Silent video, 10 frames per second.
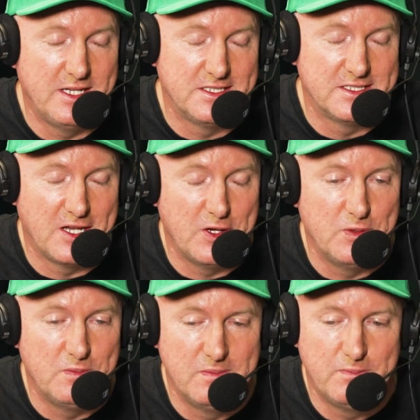weights are
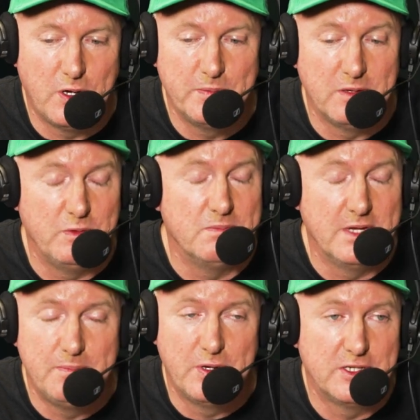so popular with
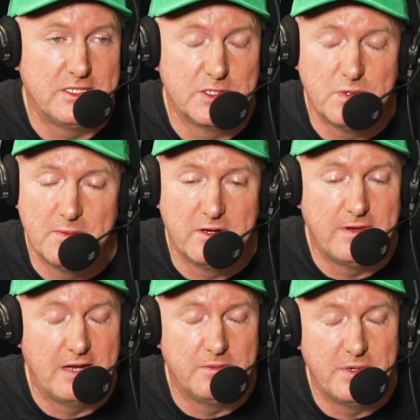me personally. It's one of my
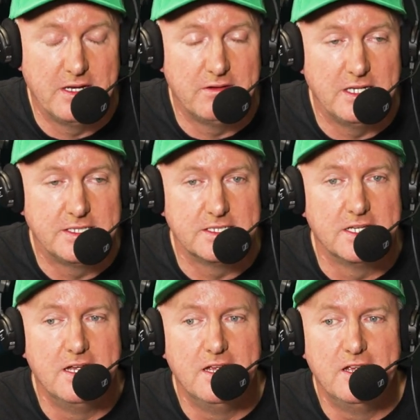favourite betting races
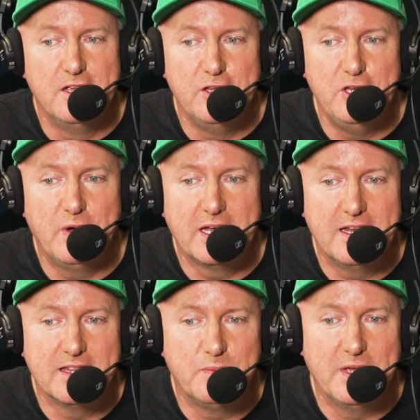you are
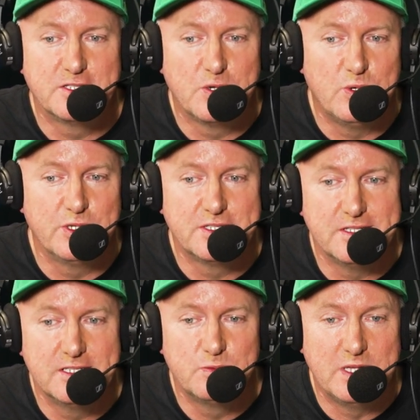getting the best
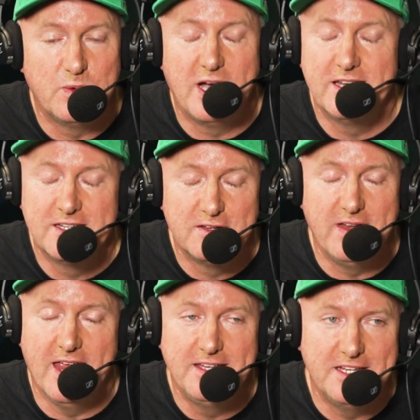horses with a weighted
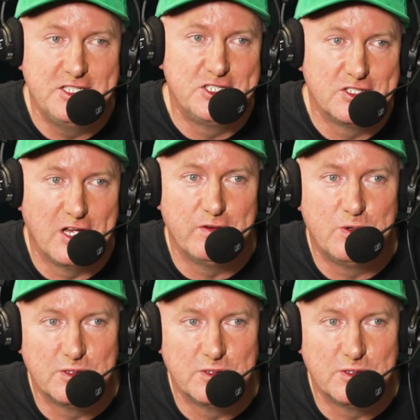advantage over